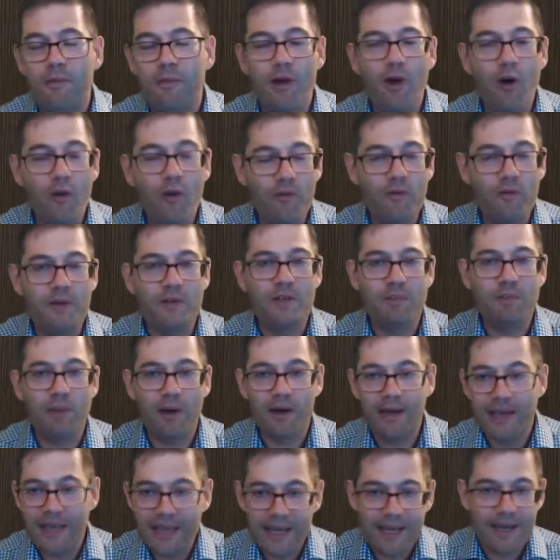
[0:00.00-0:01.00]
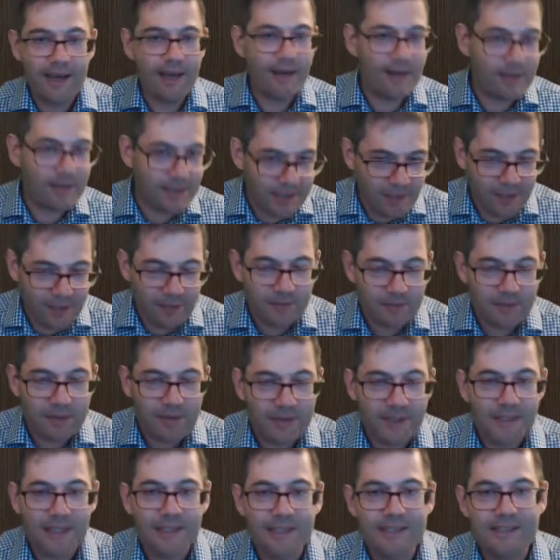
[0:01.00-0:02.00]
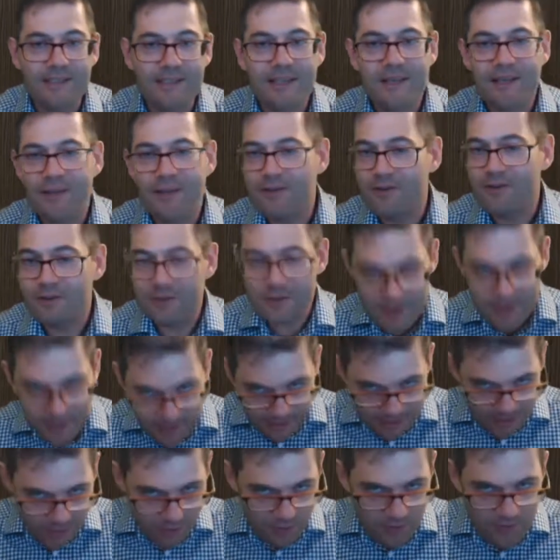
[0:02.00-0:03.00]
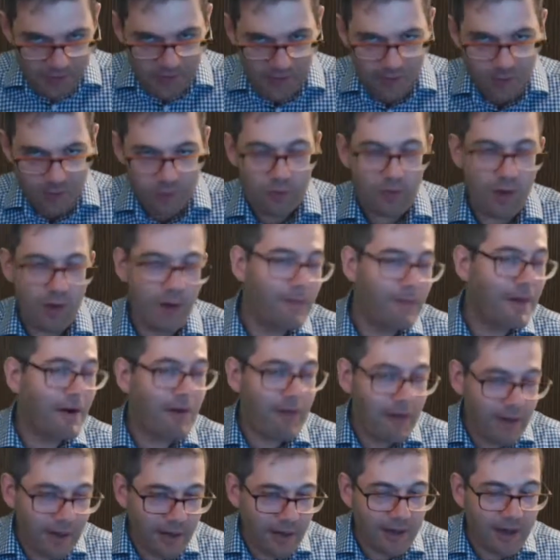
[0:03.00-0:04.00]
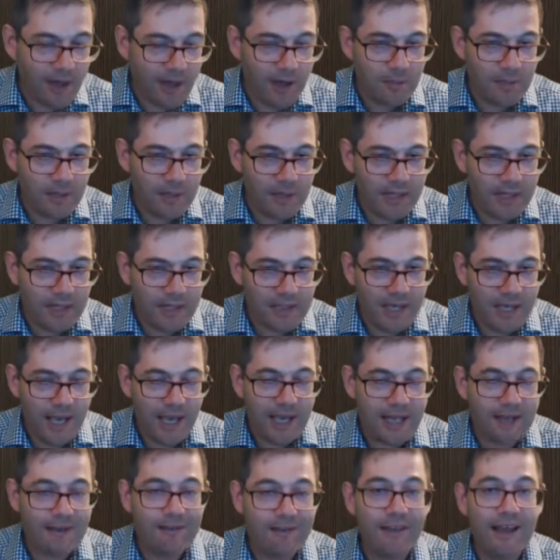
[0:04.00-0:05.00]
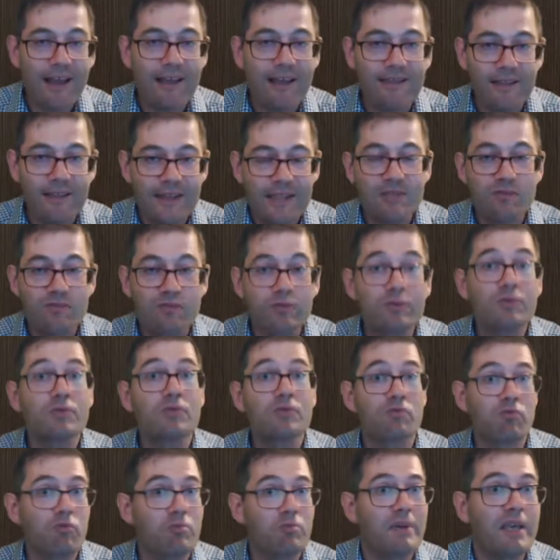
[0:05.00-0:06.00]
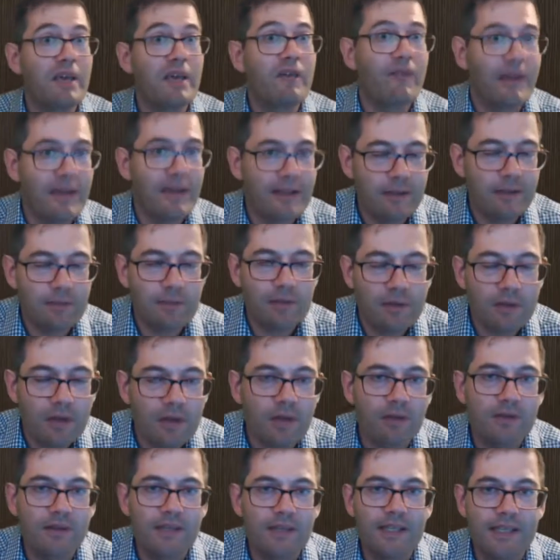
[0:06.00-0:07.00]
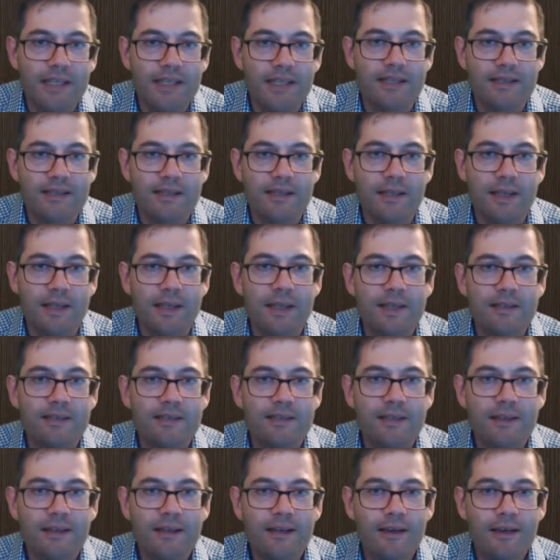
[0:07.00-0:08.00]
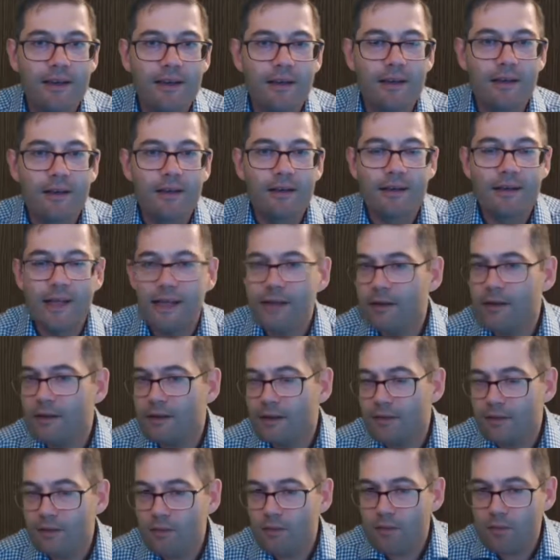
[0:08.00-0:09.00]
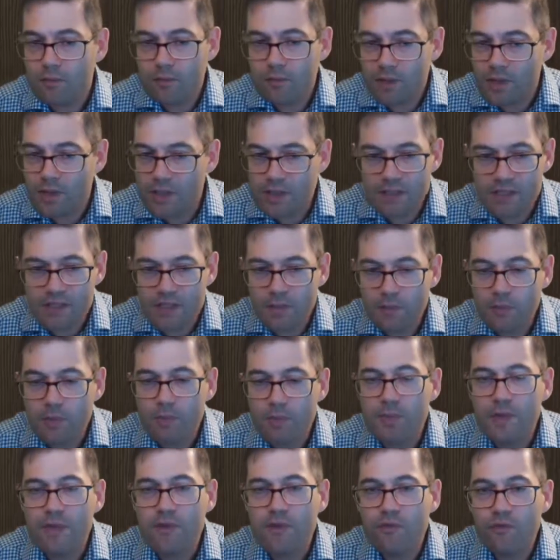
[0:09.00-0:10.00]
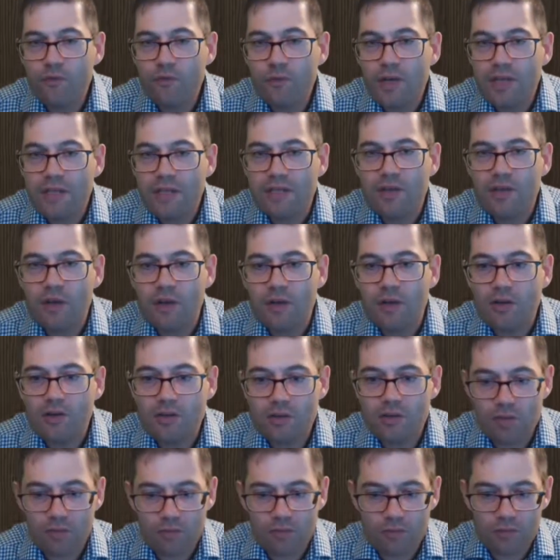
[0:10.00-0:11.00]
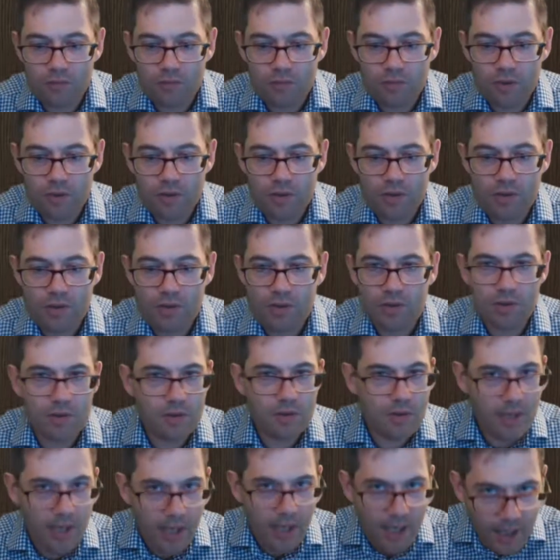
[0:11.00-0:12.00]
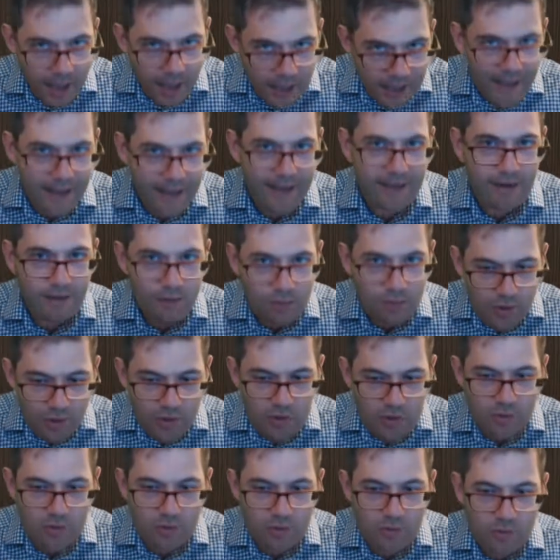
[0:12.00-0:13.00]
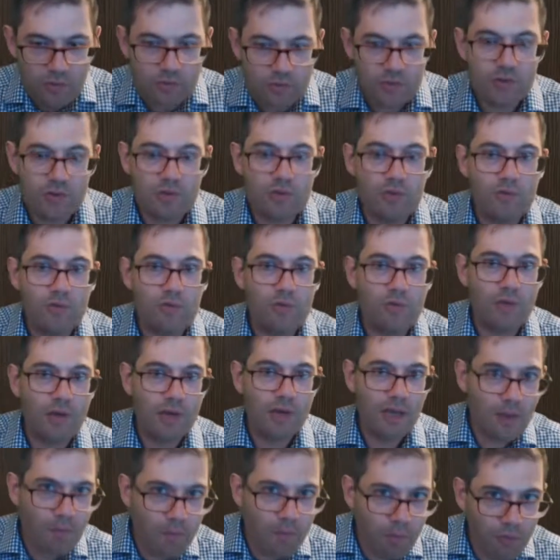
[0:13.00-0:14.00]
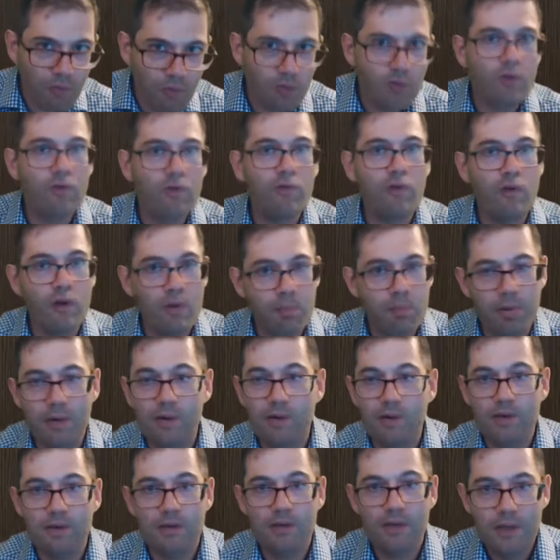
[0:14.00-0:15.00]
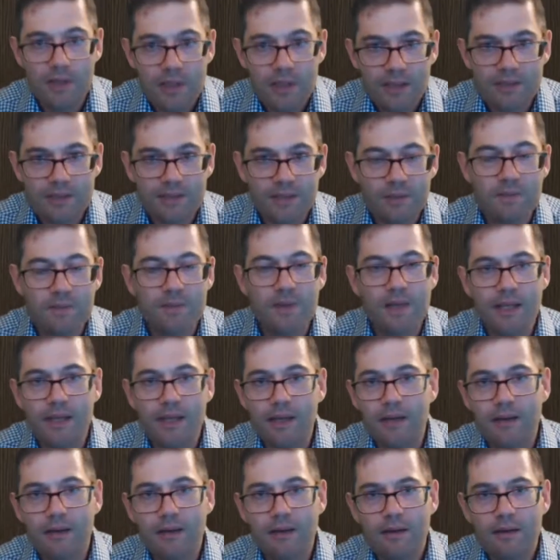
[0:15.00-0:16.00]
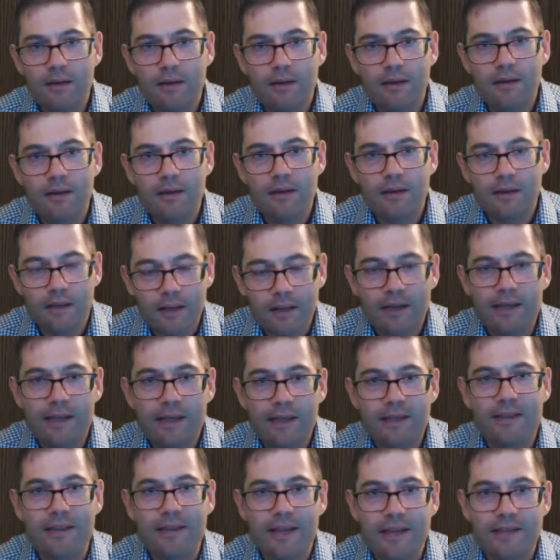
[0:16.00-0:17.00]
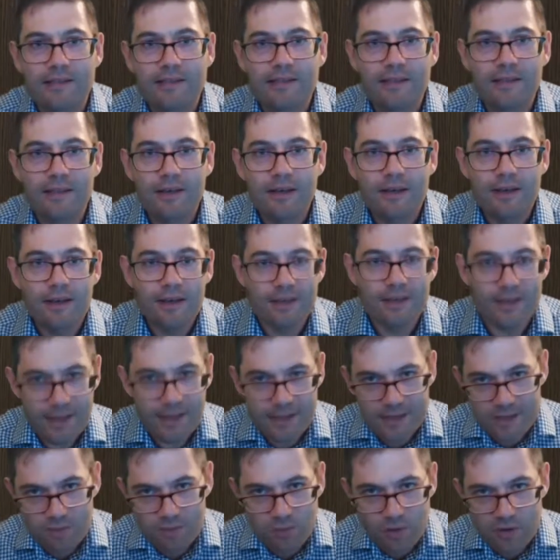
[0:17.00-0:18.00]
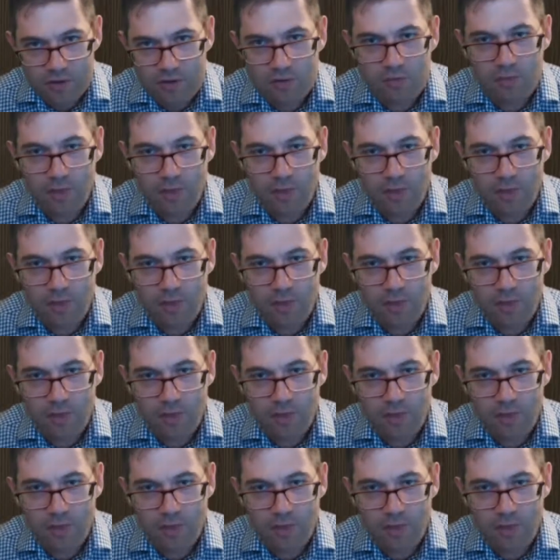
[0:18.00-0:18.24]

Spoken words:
offered by English companies or American companies, and that these rules will be available on the internet, then a simple bit of research would allow you to improve upon something like this. This is what you